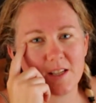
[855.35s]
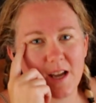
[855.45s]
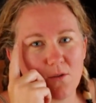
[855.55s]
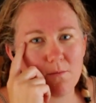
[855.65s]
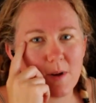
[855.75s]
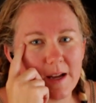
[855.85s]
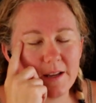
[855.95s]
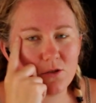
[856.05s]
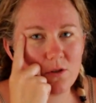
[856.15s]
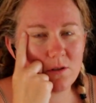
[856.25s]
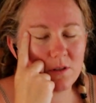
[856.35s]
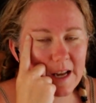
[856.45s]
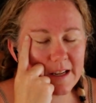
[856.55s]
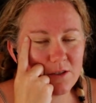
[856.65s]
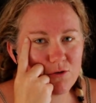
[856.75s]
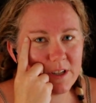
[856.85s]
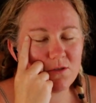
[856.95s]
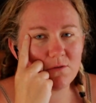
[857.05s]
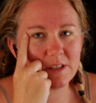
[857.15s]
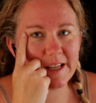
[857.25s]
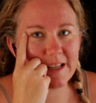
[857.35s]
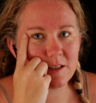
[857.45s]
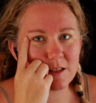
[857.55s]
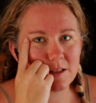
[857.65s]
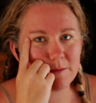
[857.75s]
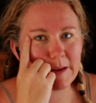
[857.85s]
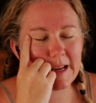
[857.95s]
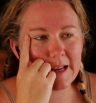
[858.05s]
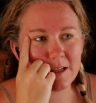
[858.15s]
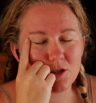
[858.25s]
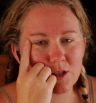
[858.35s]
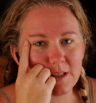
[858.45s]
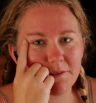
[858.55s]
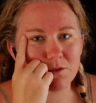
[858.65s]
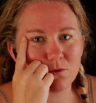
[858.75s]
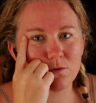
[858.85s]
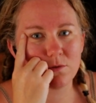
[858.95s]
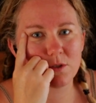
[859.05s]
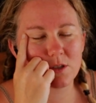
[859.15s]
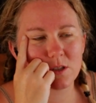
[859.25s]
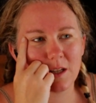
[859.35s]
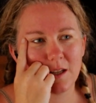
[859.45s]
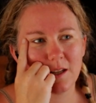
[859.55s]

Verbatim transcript: to help my like adrenal glands and my energy levels.